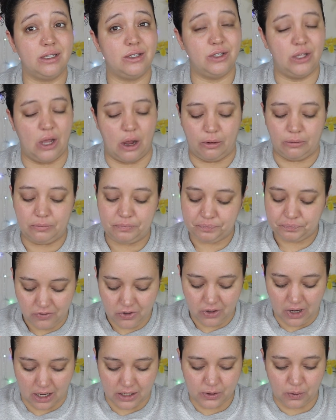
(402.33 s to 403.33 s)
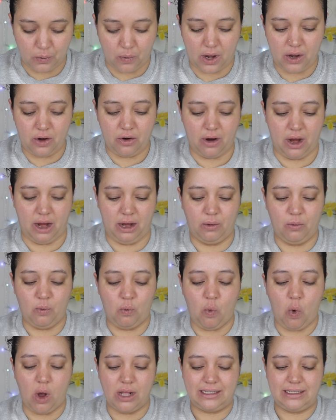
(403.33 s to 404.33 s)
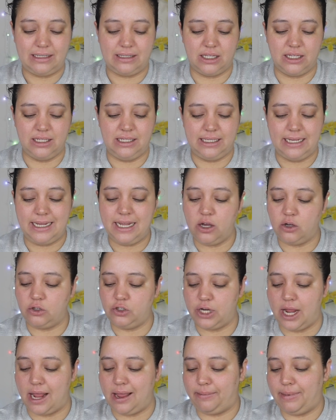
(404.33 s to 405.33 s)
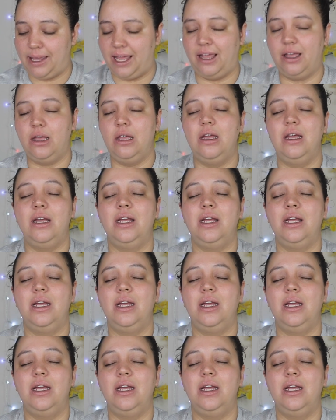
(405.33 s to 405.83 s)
So you guys are wondering, what's the deal, Jamie?